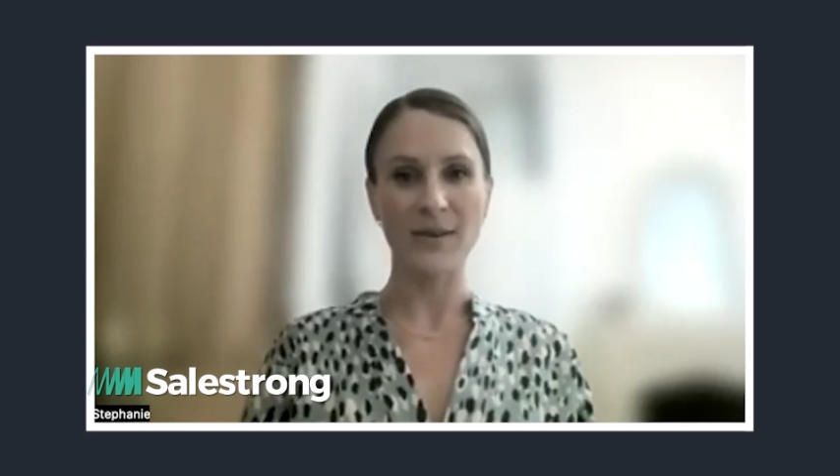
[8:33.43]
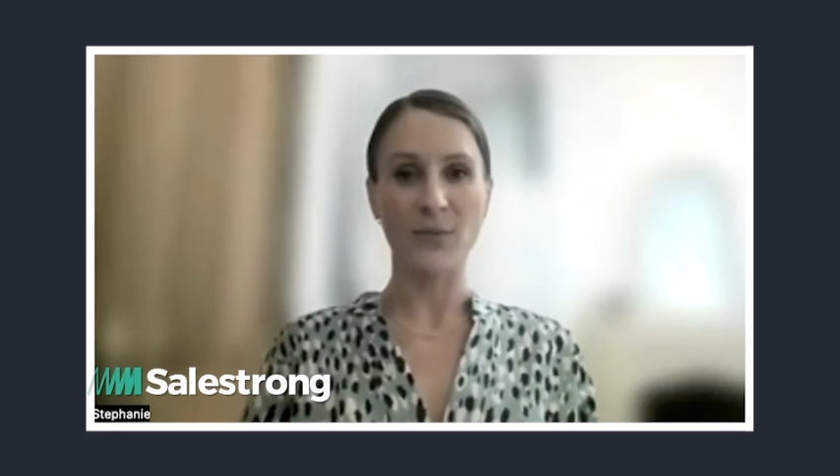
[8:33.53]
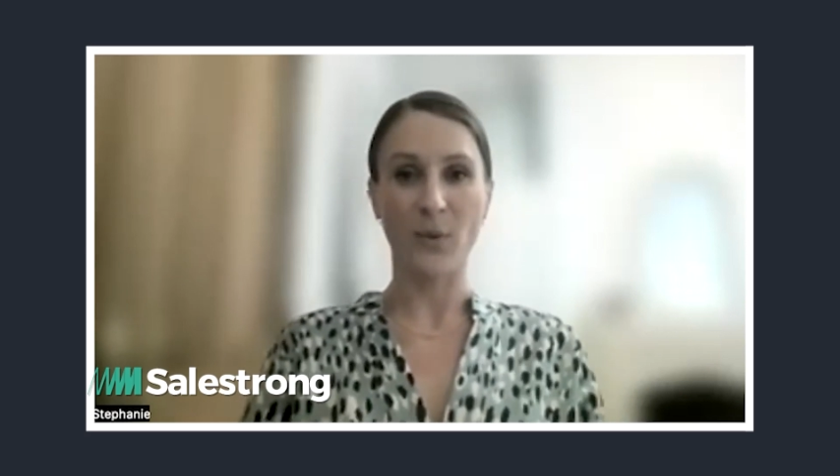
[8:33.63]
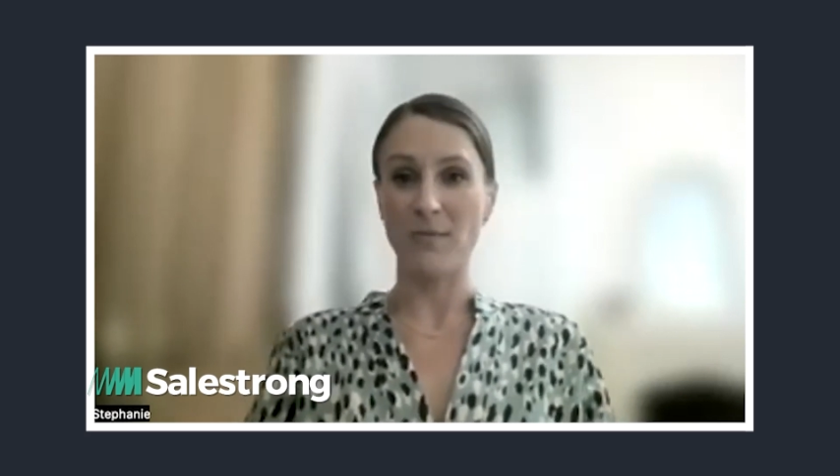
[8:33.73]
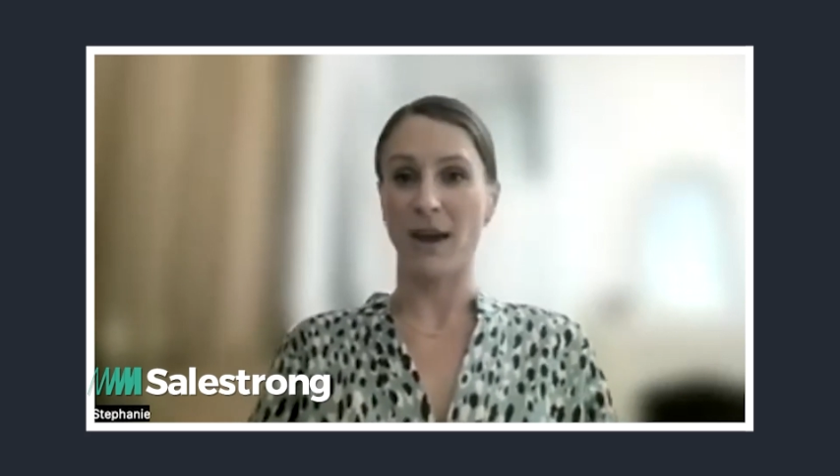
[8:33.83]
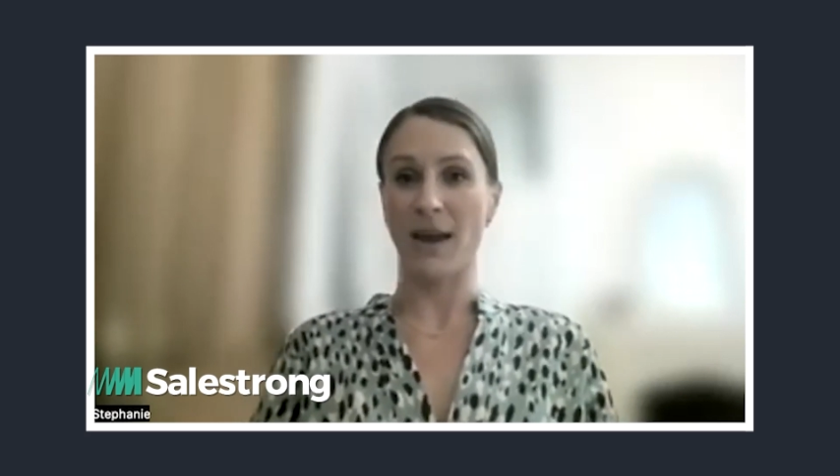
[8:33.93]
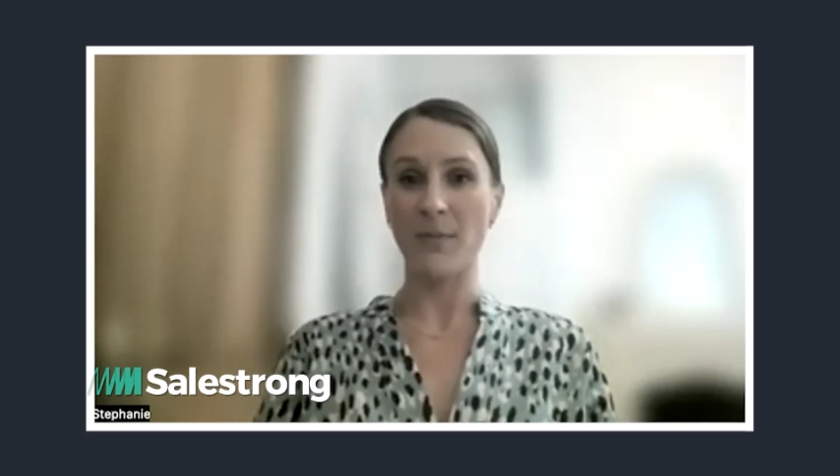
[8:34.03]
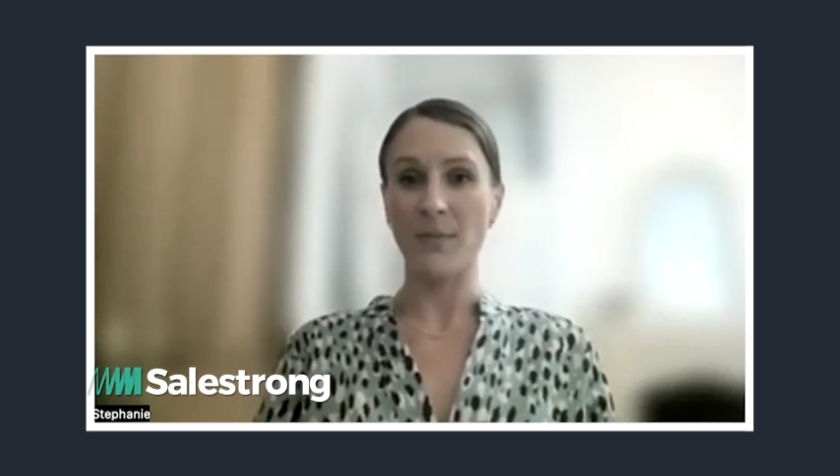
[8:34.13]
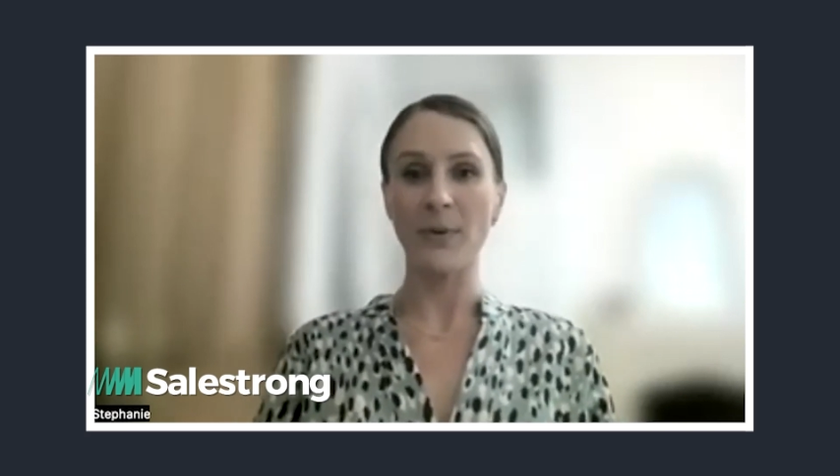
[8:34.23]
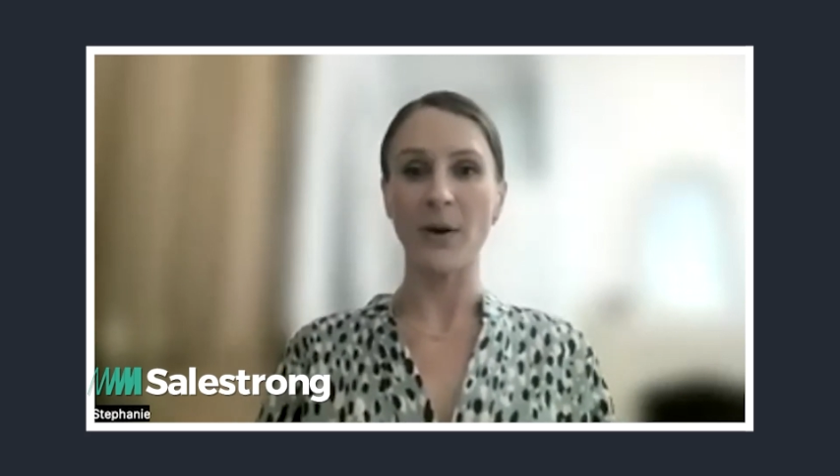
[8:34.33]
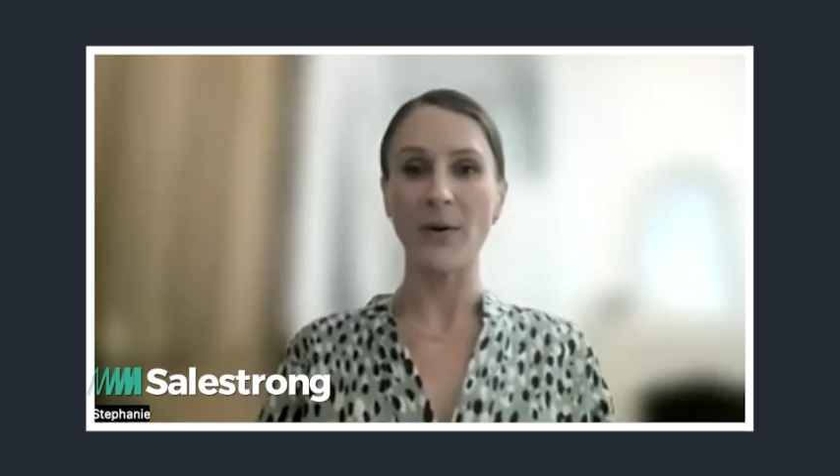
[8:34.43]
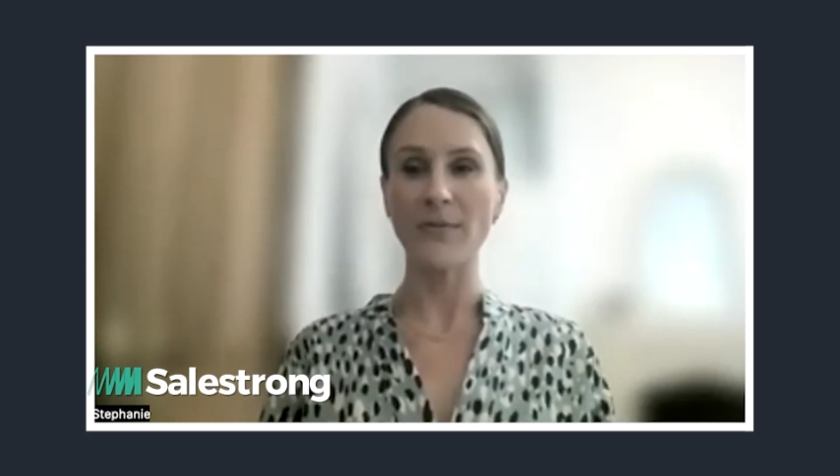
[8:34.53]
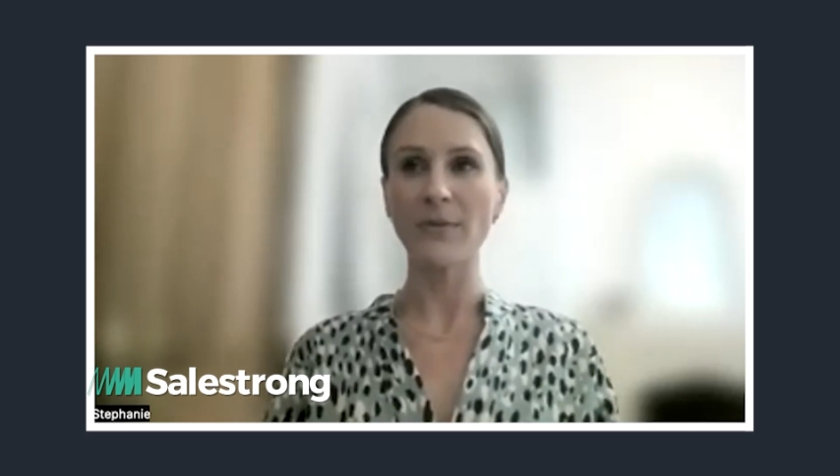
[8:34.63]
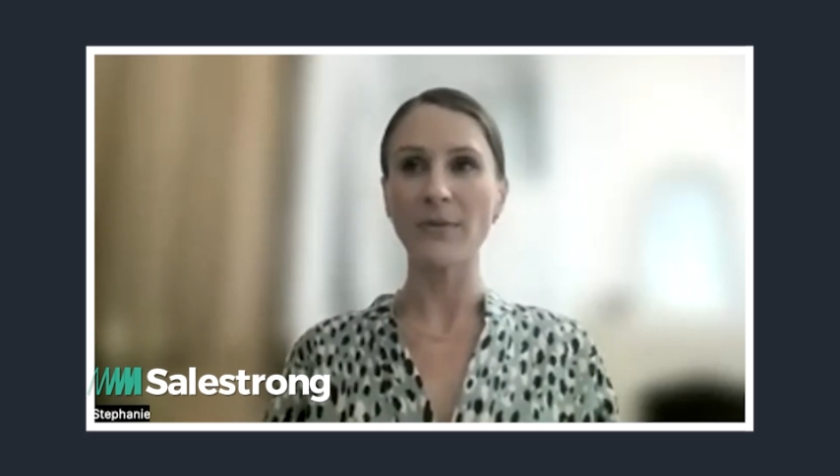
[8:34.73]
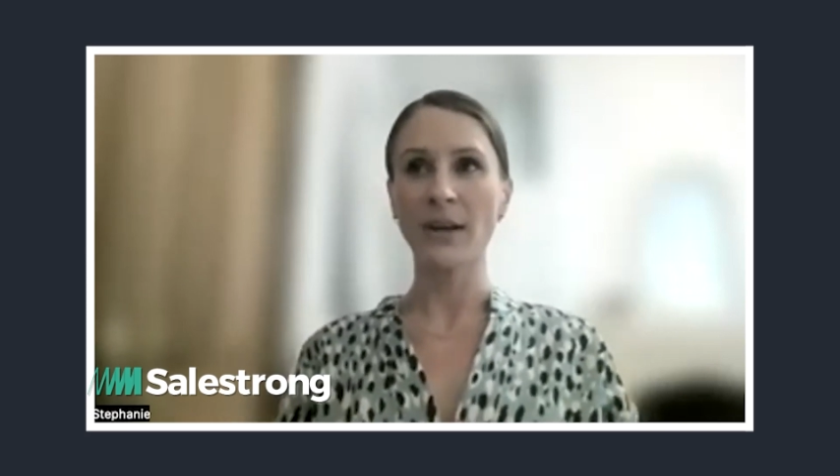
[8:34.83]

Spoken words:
of what I'm capable of,